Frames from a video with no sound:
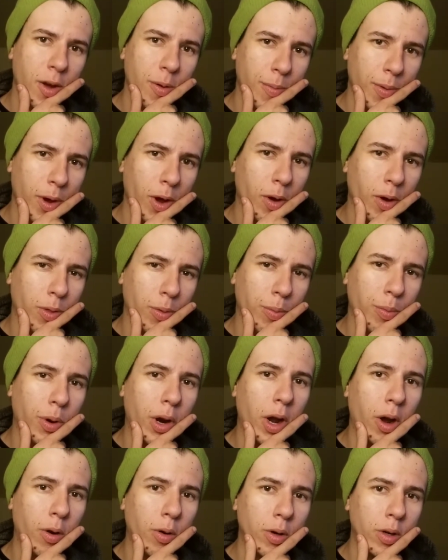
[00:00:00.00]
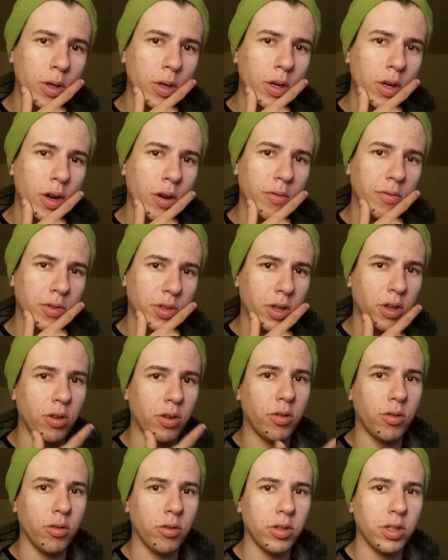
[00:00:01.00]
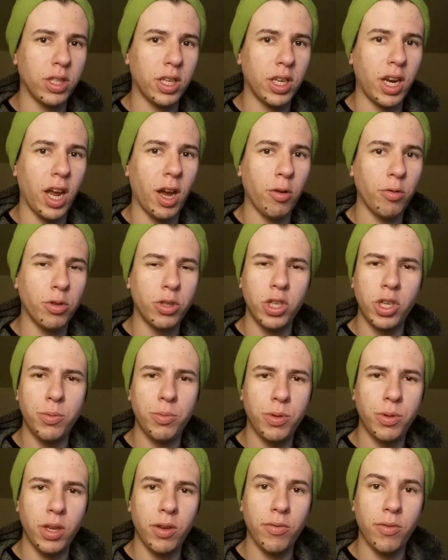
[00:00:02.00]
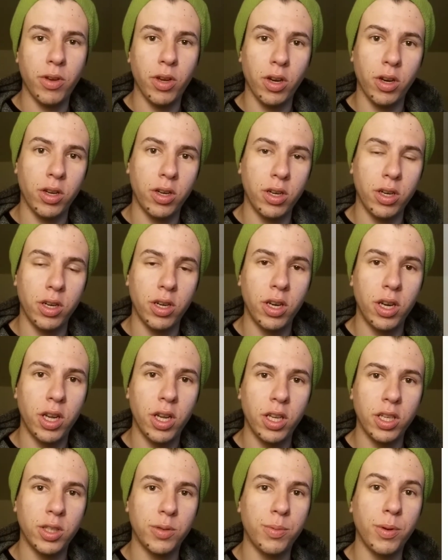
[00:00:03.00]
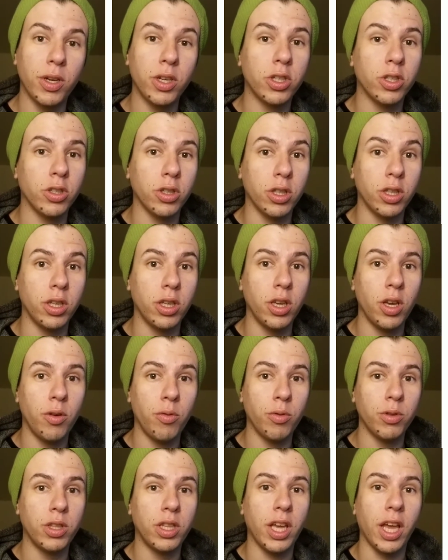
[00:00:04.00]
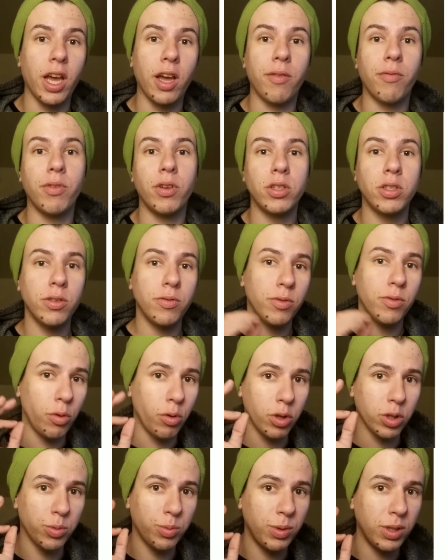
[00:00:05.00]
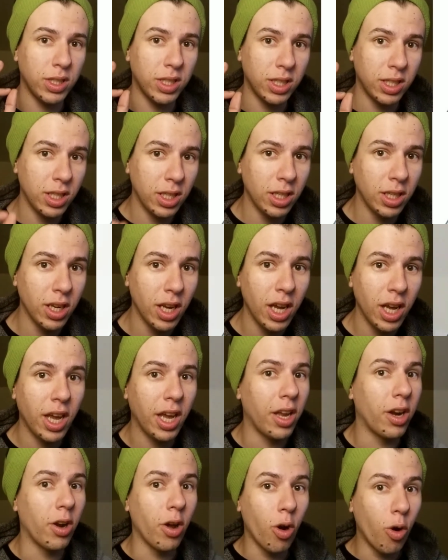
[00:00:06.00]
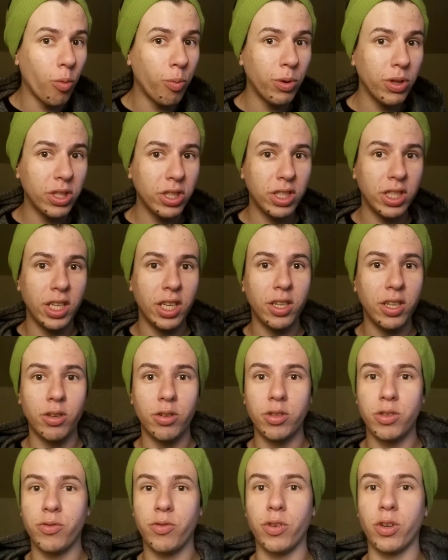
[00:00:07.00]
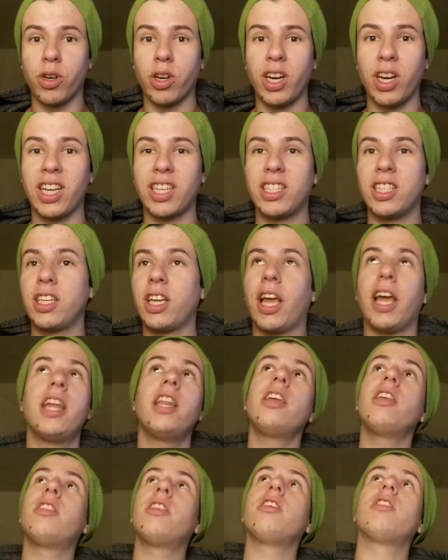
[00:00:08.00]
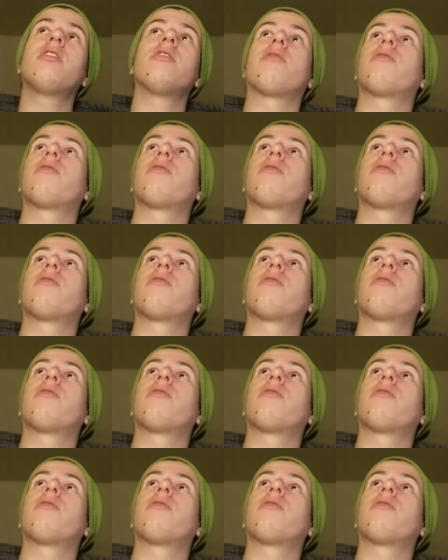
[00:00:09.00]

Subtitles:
about the power of dongles and how cheap they have gotten, especially with the advent of USB-C and open standards for connecting anything